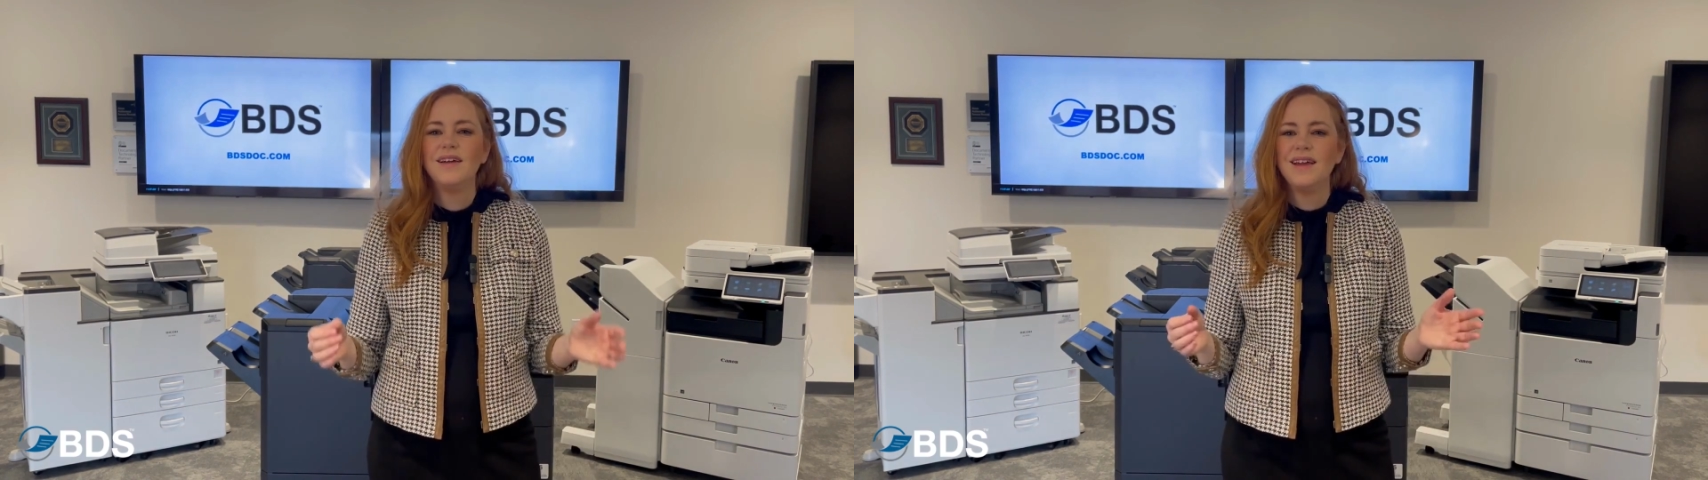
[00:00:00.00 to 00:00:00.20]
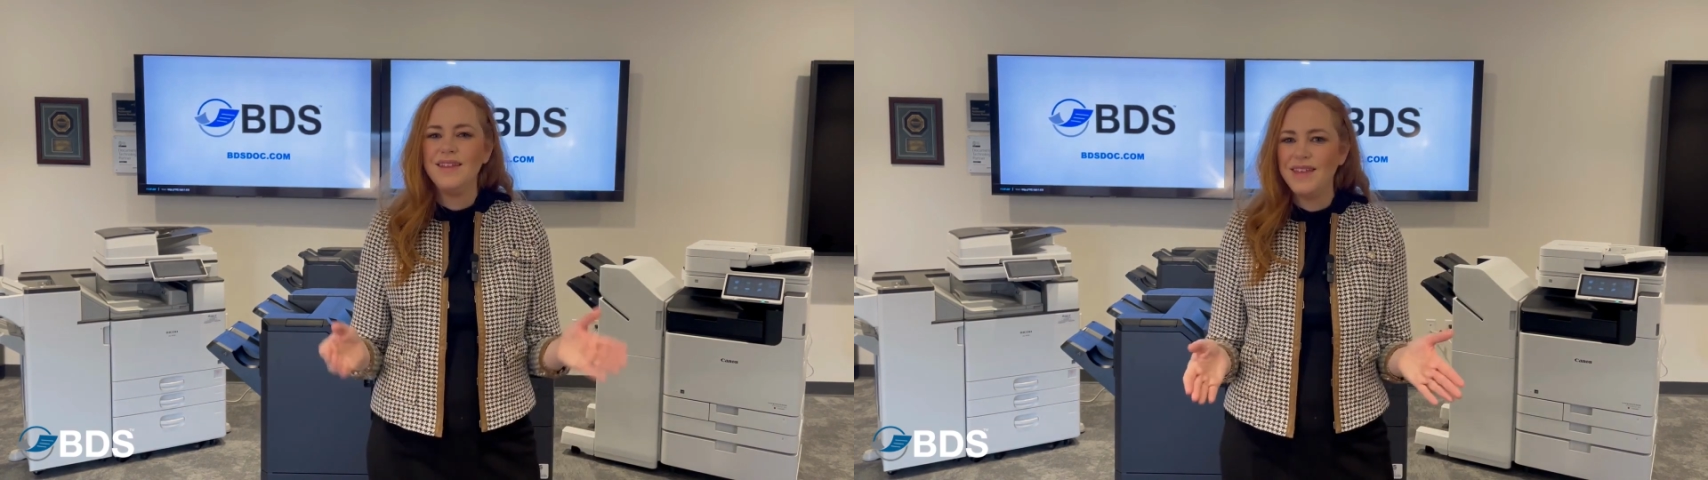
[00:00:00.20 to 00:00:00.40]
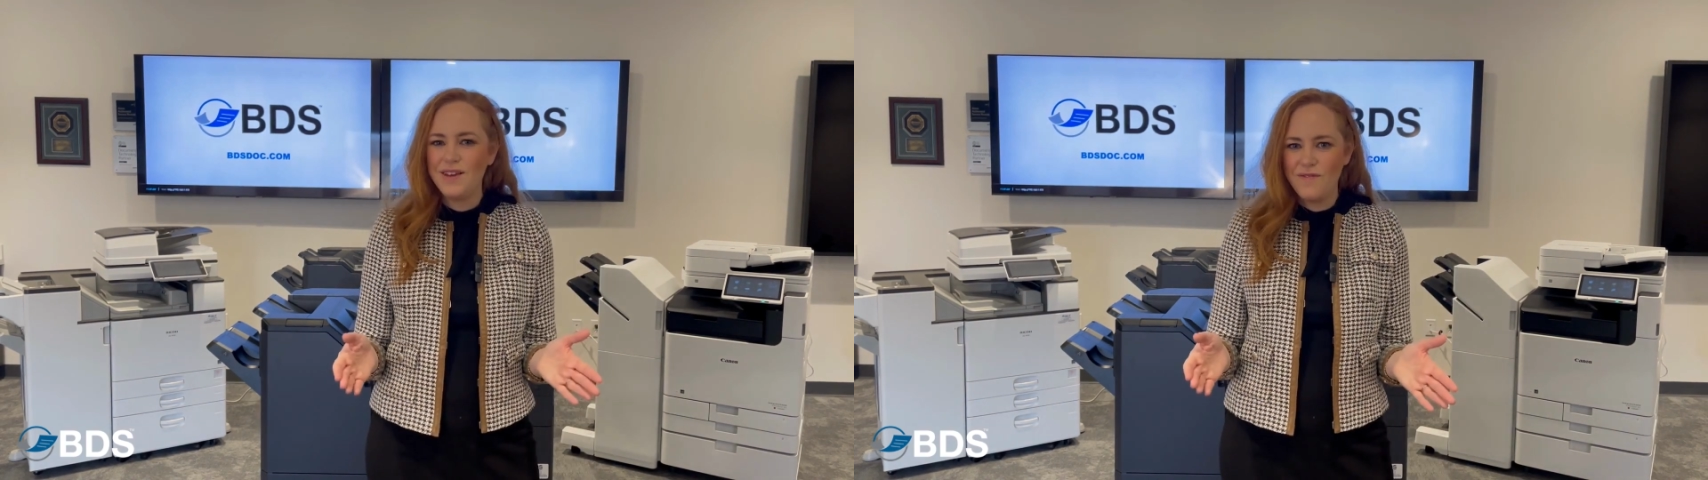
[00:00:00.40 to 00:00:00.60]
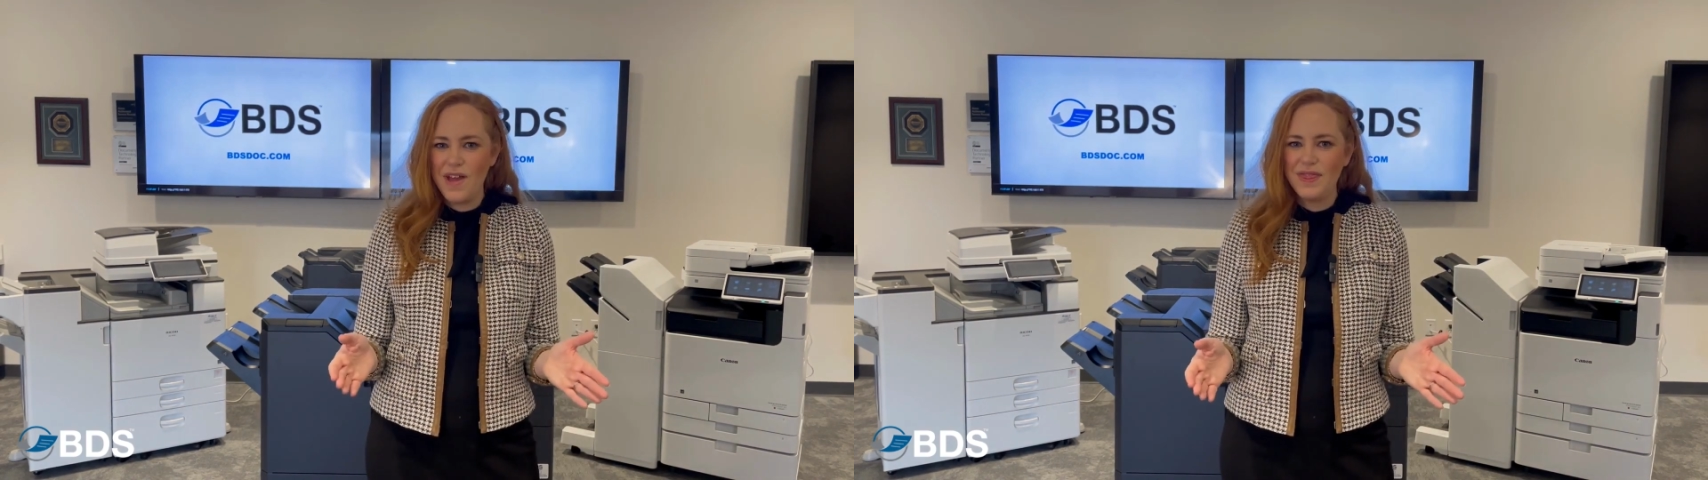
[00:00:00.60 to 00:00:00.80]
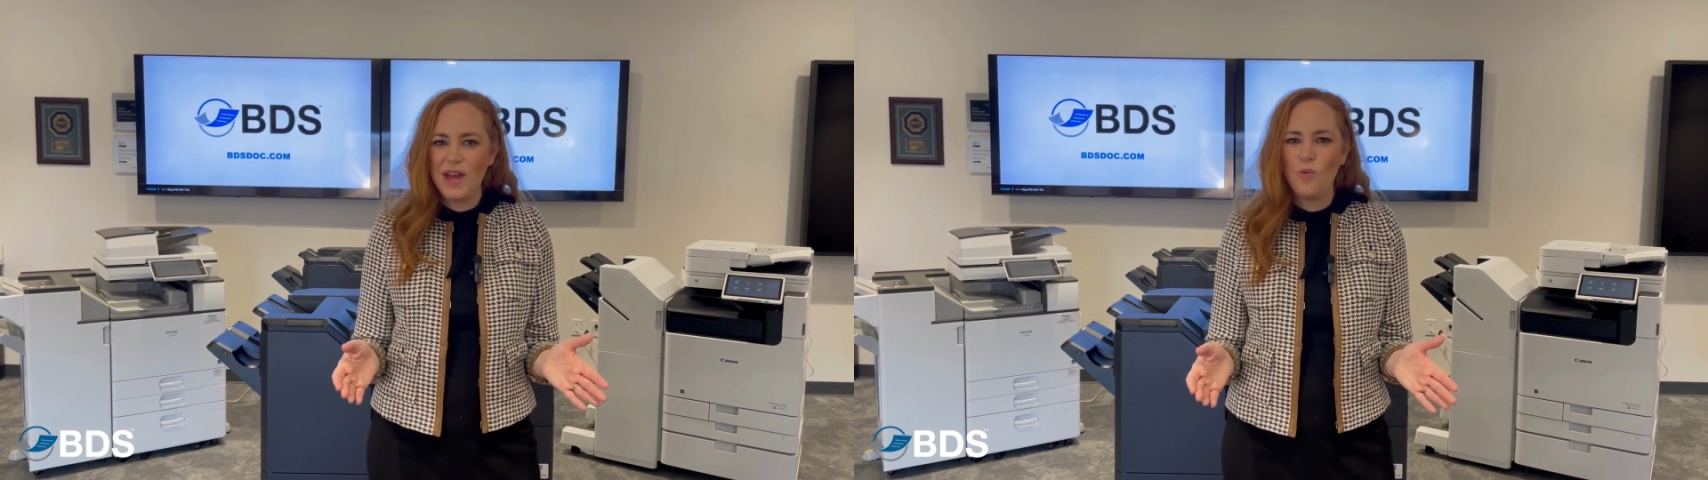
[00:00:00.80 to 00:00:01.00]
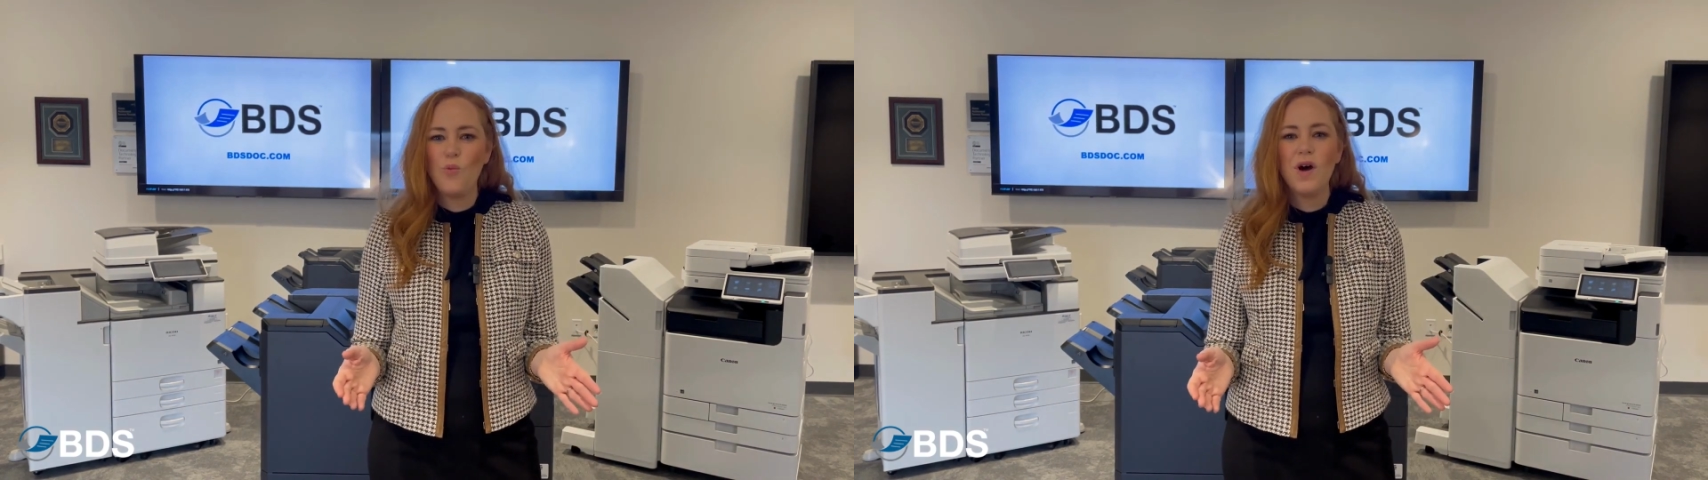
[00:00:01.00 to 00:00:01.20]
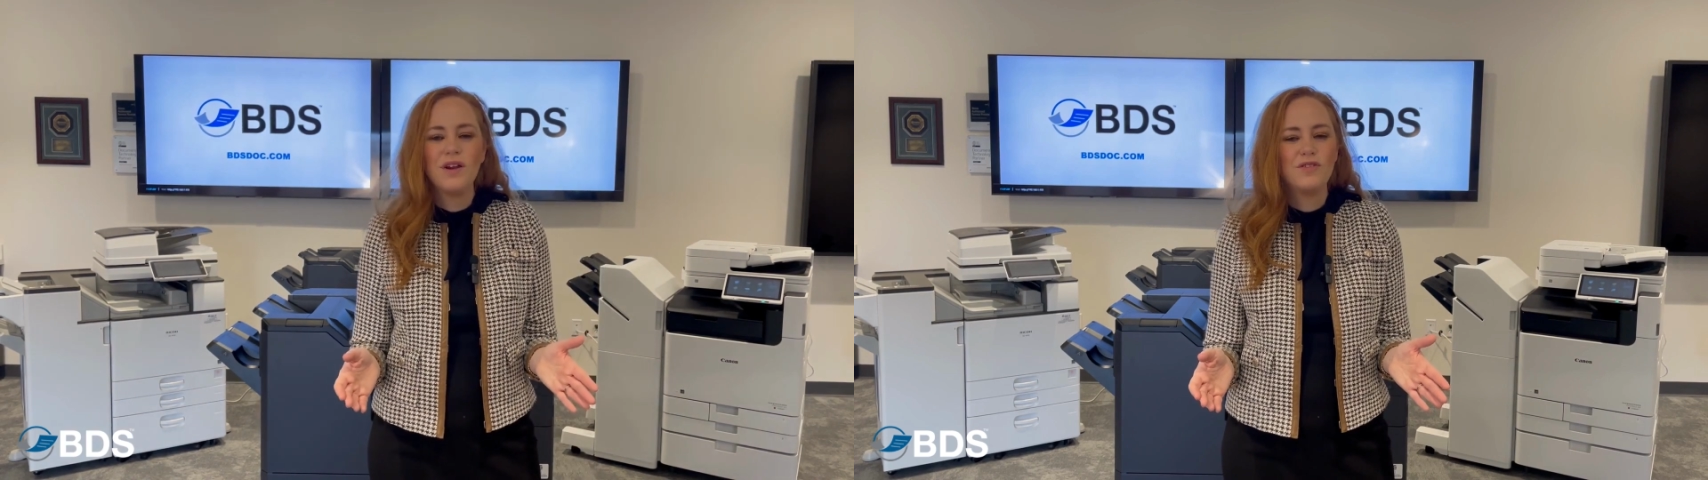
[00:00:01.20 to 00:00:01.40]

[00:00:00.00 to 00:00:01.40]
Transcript: In the event that one of